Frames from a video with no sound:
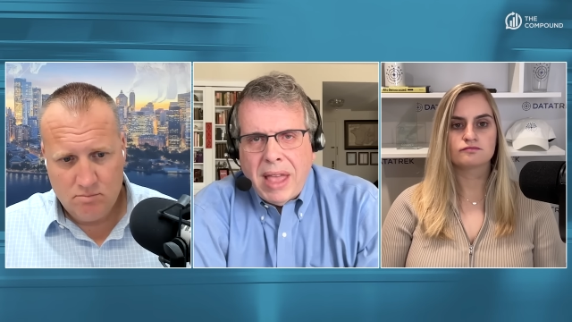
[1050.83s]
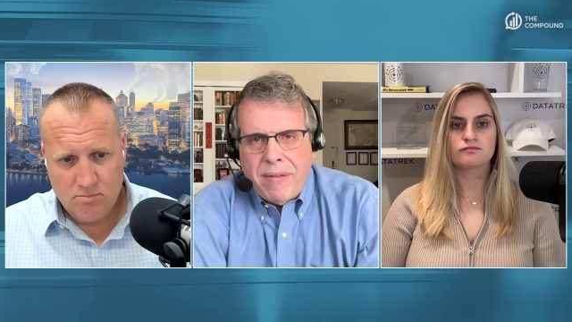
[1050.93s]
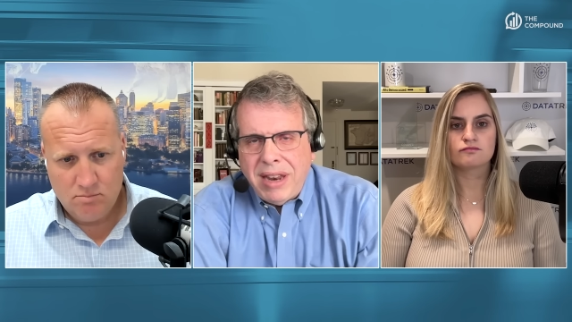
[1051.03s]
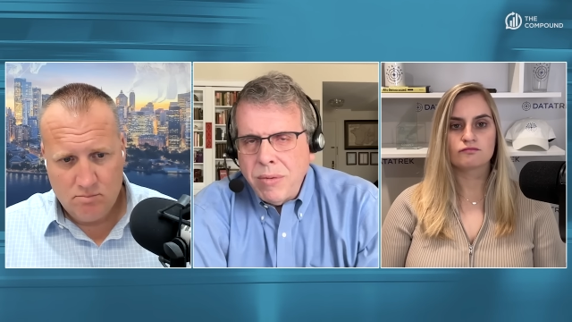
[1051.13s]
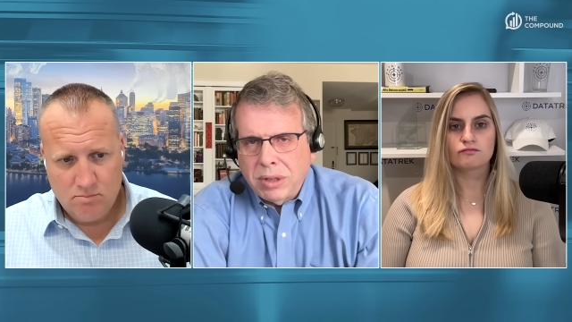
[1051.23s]

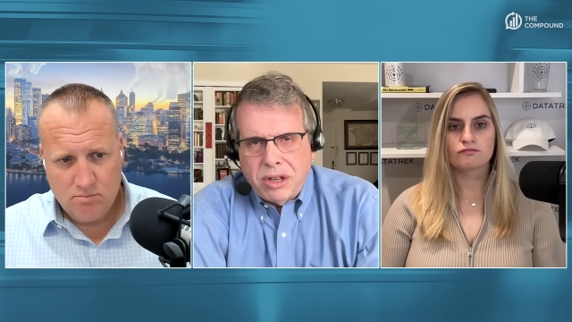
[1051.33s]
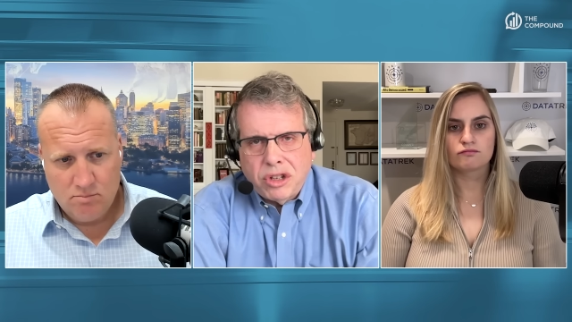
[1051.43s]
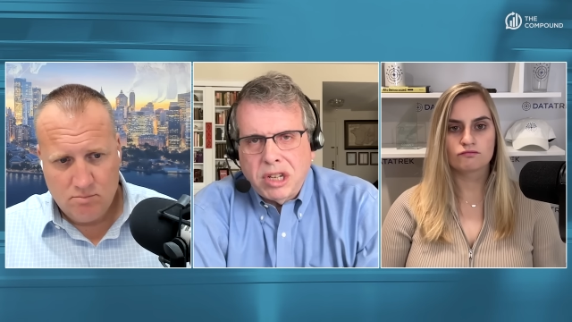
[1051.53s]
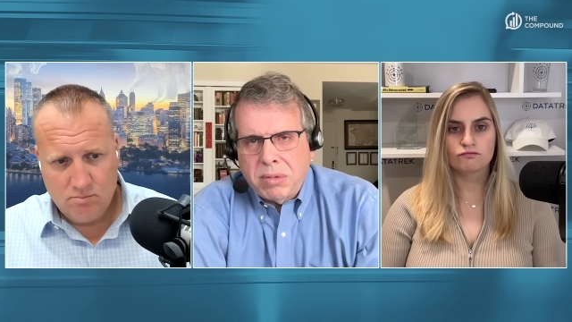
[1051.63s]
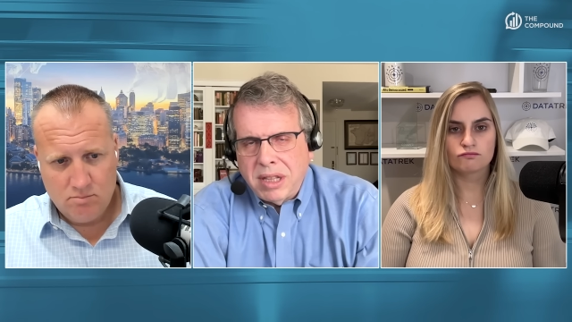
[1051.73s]
Speaker 1: have any
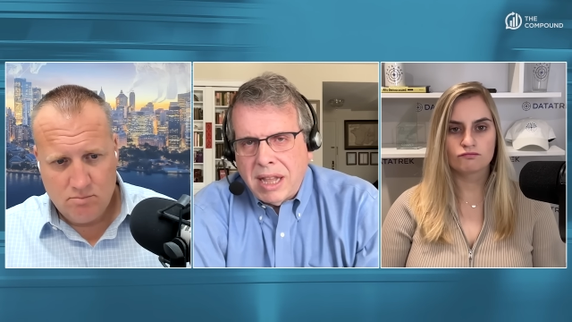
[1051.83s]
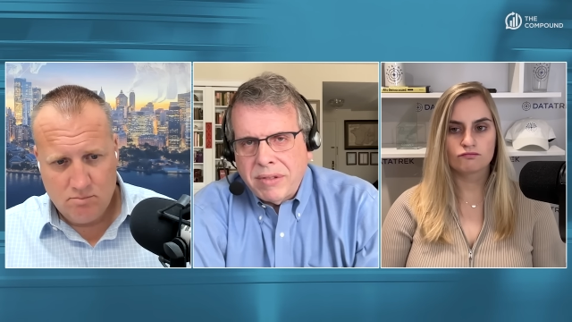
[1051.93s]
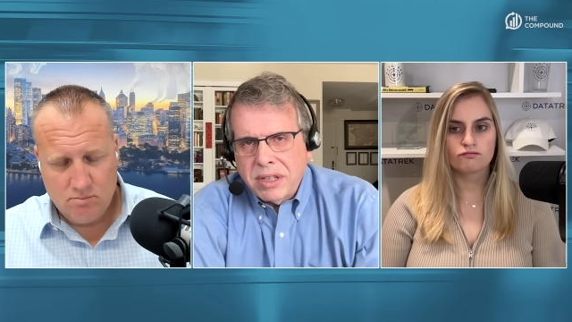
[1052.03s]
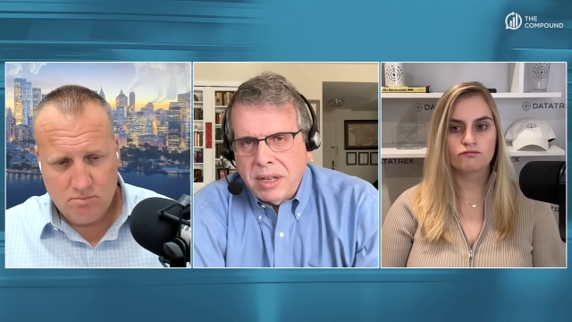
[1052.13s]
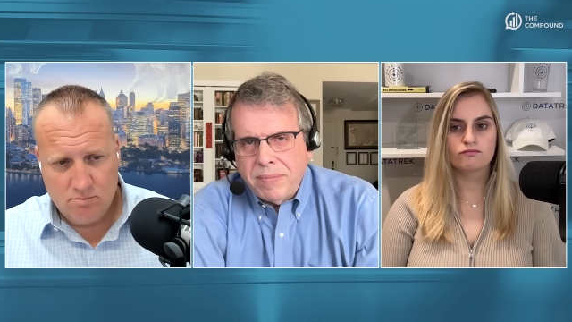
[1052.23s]
relationship to the
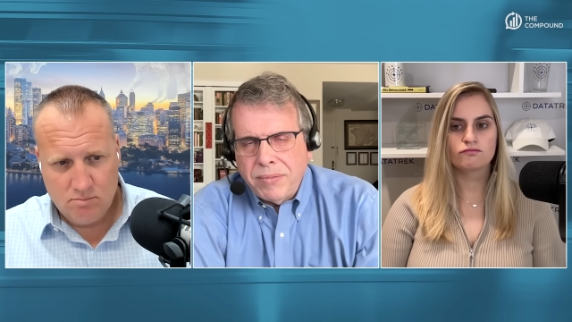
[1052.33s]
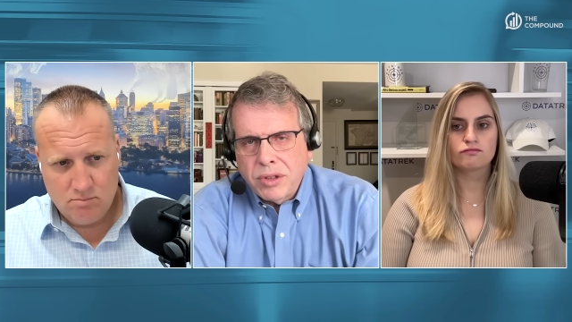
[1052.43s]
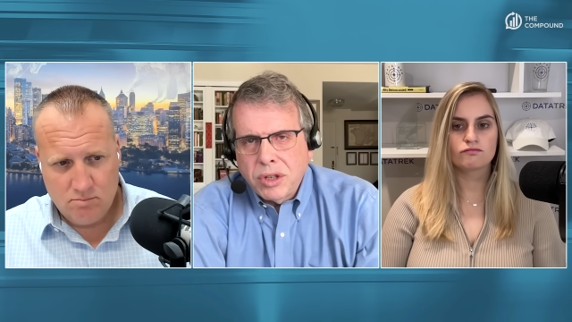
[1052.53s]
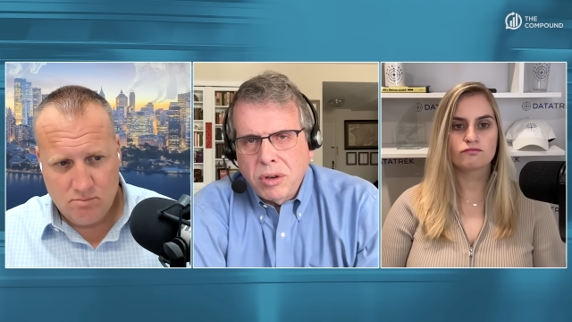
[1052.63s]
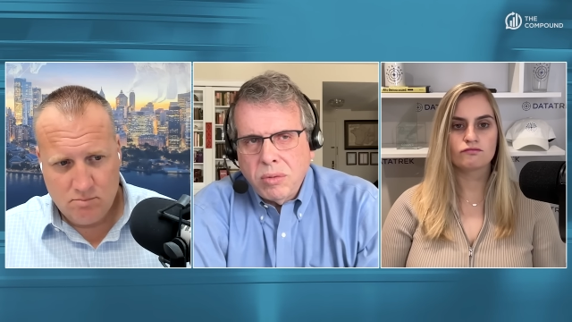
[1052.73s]
deficit.
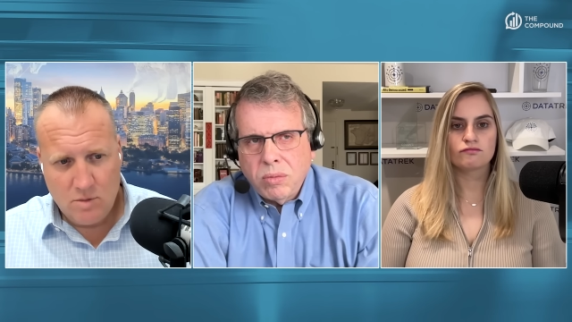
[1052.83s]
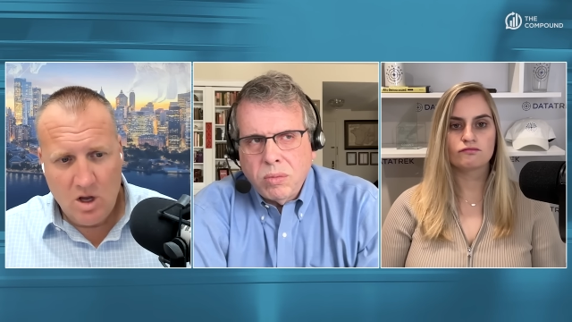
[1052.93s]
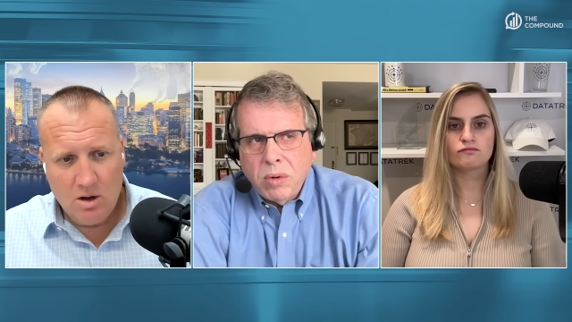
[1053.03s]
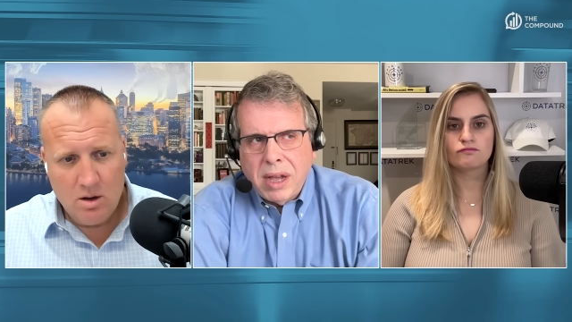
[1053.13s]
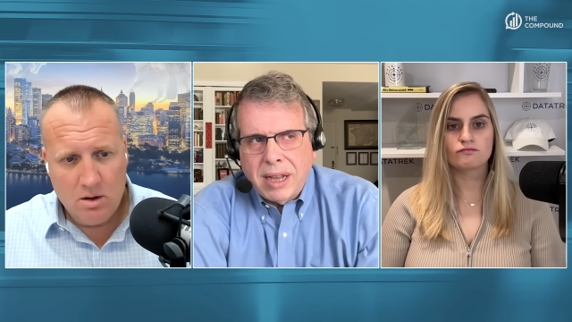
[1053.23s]
So
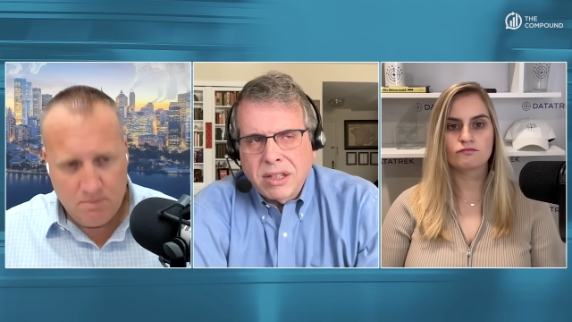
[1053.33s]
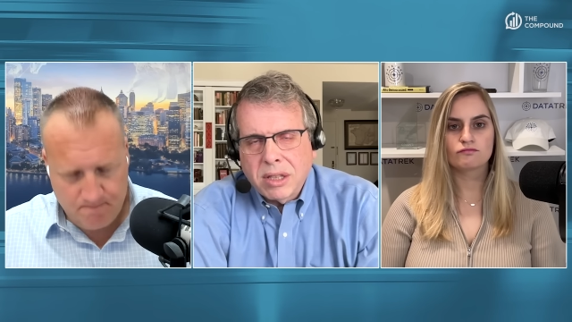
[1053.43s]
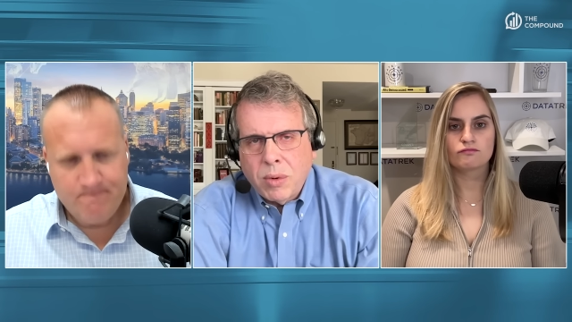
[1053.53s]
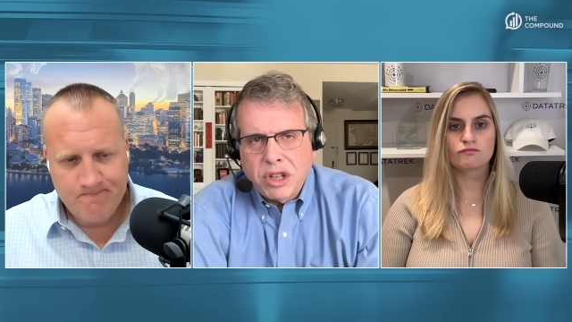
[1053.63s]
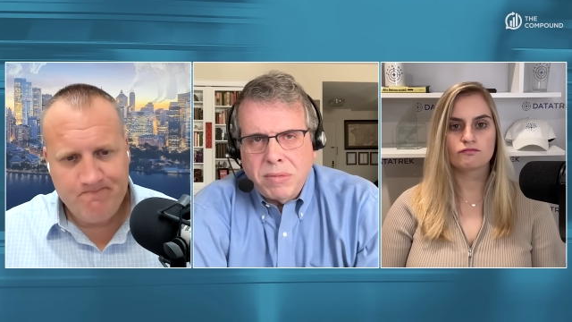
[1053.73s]
I guess
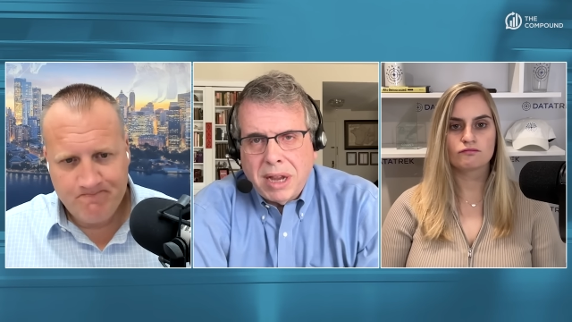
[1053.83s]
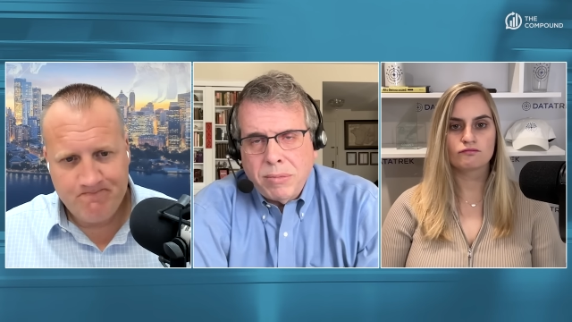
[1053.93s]
the question